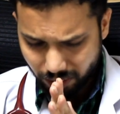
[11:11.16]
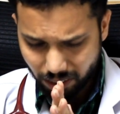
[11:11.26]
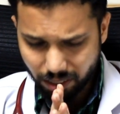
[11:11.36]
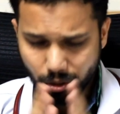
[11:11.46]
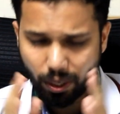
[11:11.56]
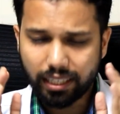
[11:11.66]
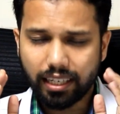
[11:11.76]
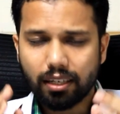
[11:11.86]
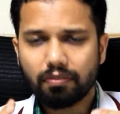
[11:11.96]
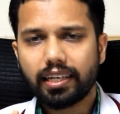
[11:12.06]
So at the
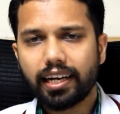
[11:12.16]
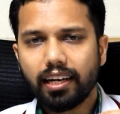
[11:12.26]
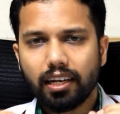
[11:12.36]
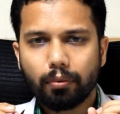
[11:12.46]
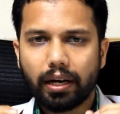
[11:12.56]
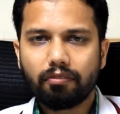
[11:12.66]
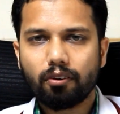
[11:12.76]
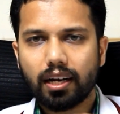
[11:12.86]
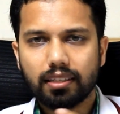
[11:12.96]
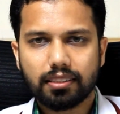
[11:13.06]
end of the day,
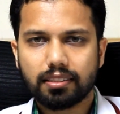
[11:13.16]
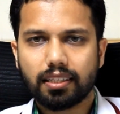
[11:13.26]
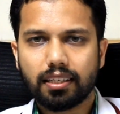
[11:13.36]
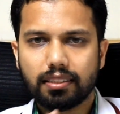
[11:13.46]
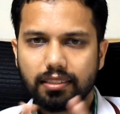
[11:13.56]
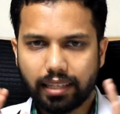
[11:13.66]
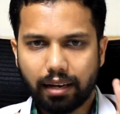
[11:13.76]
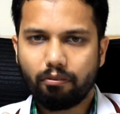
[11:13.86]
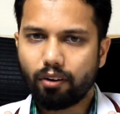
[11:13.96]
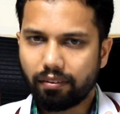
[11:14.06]
24 hours is the
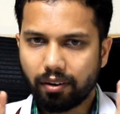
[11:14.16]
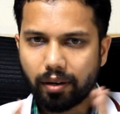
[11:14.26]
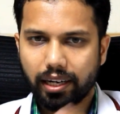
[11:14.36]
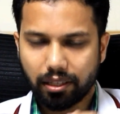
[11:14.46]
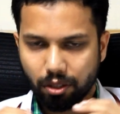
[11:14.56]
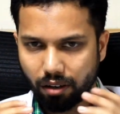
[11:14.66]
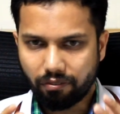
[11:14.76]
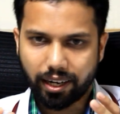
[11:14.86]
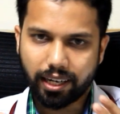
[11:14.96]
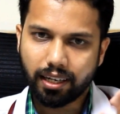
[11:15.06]
same for everybody. Your
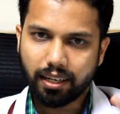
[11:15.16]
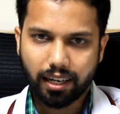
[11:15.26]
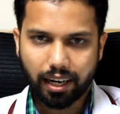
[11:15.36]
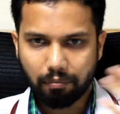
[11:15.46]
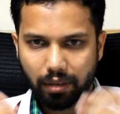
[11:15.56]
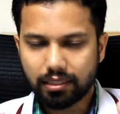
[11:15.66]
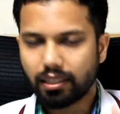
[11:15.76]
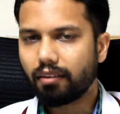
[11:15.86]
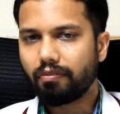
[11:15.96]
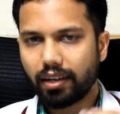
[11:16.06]
friend and
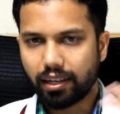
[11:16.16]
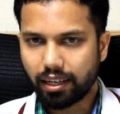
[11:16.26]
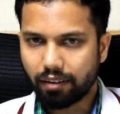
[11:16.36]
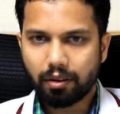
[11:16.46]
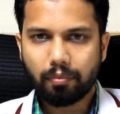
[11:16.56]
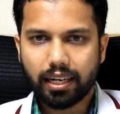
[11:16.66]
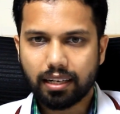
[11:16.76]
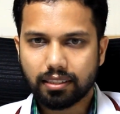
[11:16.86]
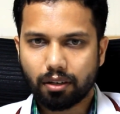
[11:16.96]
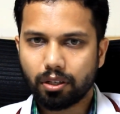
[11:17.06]
myself and everybody
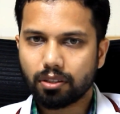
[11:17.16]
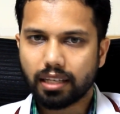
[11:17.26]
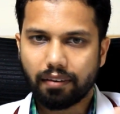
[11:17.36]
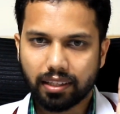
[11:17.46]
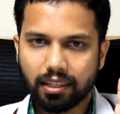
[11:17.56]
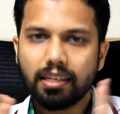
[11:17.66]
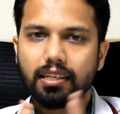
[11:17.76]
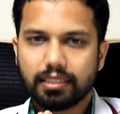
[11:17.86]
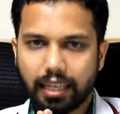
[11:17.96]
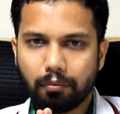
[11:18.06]
else around you is having the
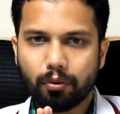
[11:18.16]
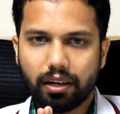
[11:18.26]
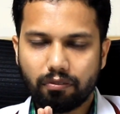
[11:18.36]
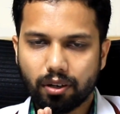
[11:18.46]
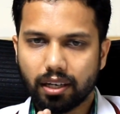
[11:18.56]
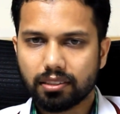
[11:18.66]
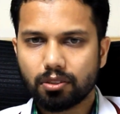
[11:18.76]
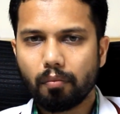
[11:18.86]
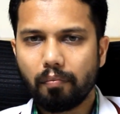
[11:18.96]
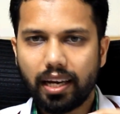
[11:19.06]
same 24 hours.
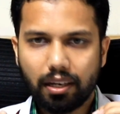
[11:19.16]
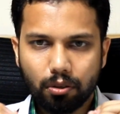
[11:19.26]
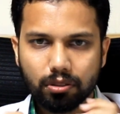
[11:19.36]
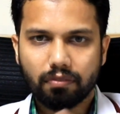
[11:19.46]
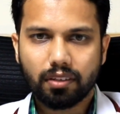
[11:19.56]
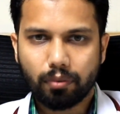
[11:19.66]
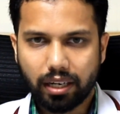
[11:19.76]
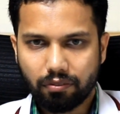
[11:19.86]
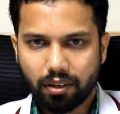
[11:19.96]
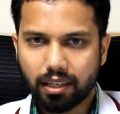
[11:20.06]
So make use of the
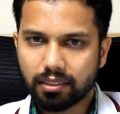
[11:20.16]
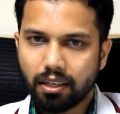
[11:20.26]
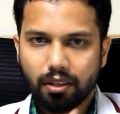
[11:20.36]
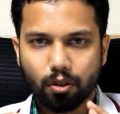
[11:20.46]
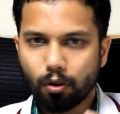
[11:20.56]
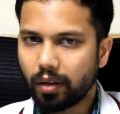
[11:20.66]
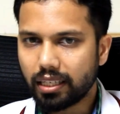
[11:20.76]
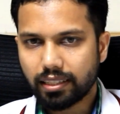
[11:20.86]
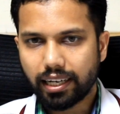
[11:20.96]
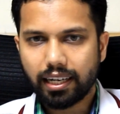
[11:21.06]
24 hours. Nobody
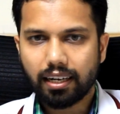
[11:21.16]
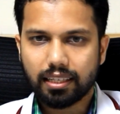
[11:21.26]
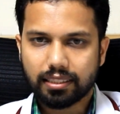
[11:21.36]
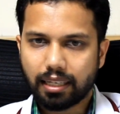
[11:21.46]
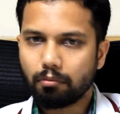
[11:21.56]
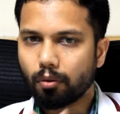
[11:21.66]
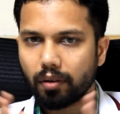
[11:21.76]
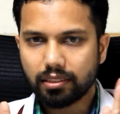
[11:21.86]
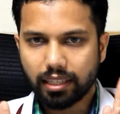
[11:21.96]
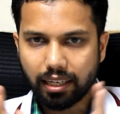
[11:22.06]
is getting less time,
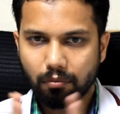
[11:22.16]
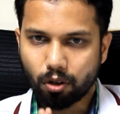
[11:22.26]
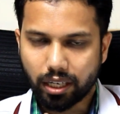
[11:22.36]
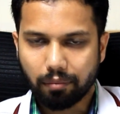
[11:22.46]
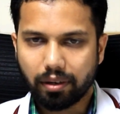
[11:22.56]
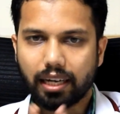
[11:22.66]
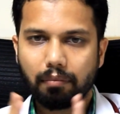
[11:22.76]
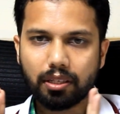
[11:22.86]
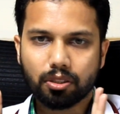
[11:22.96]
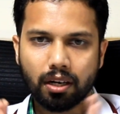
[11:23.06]
nobody is getting more time. It
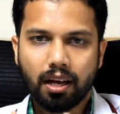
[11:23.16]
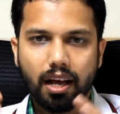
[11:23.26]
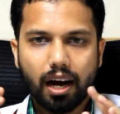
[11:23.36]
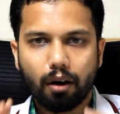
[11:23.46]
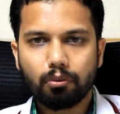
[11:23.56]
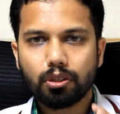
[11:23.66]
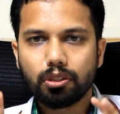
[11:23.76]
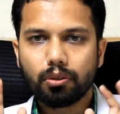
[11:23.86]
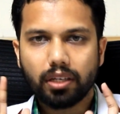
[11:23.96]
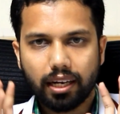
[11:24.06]
depends on how you
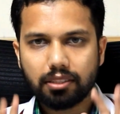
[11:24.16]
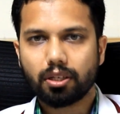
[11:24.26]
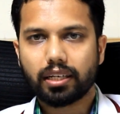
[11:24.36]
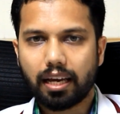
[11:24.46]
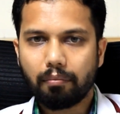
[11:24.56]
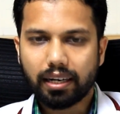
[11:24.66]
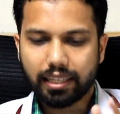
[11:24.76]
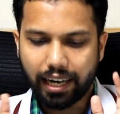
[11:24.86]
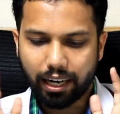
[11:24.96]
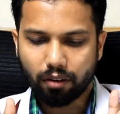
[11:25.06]
utilize your time at
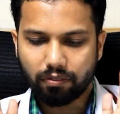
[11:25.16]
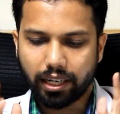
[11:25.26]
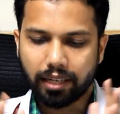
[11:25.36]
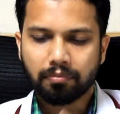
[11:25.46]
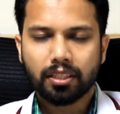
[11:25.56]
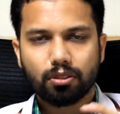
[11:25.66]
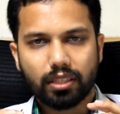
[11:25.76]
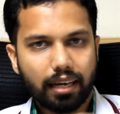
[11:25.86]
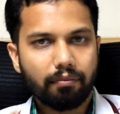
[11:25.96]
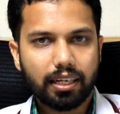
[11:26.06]
the end of the day. So
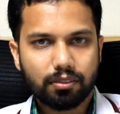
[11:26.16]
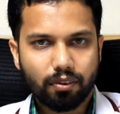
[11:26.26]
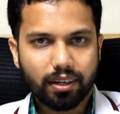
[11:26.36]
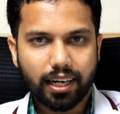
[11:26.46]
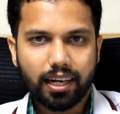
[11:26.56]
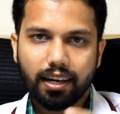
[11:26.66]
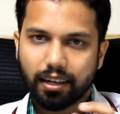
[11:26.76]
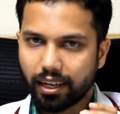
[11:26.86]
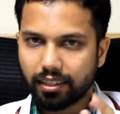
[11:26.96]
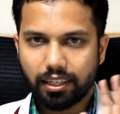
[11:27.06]
time waits for none,
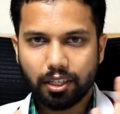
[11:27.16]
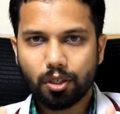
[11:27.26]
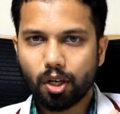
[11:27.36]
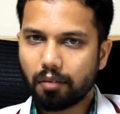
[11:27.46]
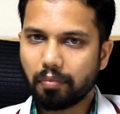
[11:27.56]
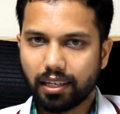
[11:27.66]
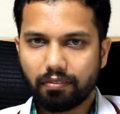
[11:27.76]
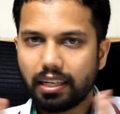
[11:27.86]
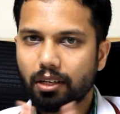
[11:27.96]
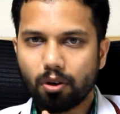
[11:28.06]
neither you nor me.
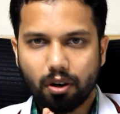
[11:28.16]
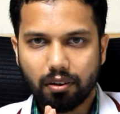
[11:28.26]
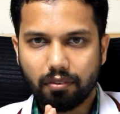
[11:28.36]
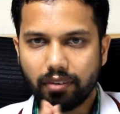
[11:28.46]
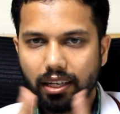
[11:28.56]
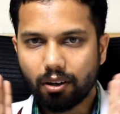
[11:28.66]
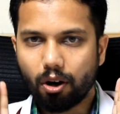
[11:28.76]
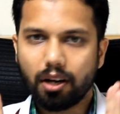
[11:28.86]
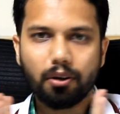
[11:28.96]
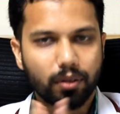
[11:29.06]
We
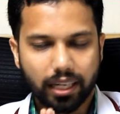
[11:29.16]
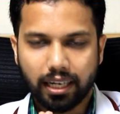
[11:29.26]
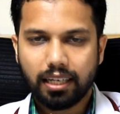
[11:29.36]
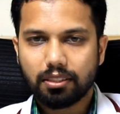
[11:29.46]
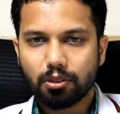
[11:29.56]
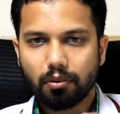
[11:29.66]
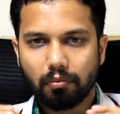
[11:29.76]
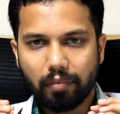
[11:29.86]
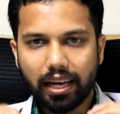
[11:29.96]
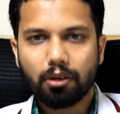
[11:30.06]
all know that. So
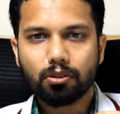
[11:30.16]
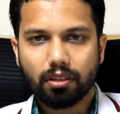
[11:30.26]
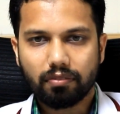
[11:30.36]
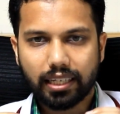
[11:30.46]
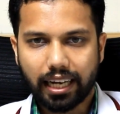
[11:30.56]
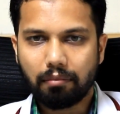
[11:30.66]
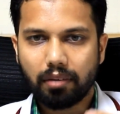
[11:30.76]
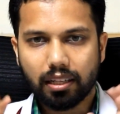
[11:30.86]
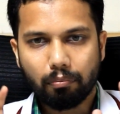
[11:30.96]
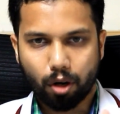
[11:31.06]
make use of the time
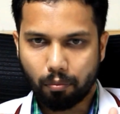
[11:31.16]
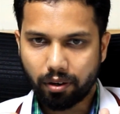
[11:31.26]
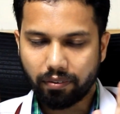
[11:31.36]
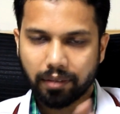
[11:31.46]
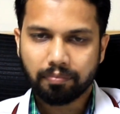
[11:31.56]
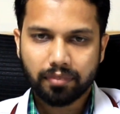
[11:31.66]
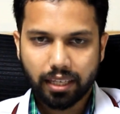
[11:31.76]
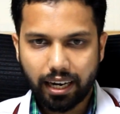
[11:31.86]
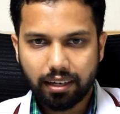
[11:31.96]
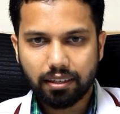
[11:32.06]
in a proper way.
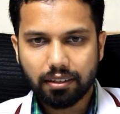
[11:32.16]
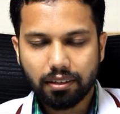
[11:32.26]
And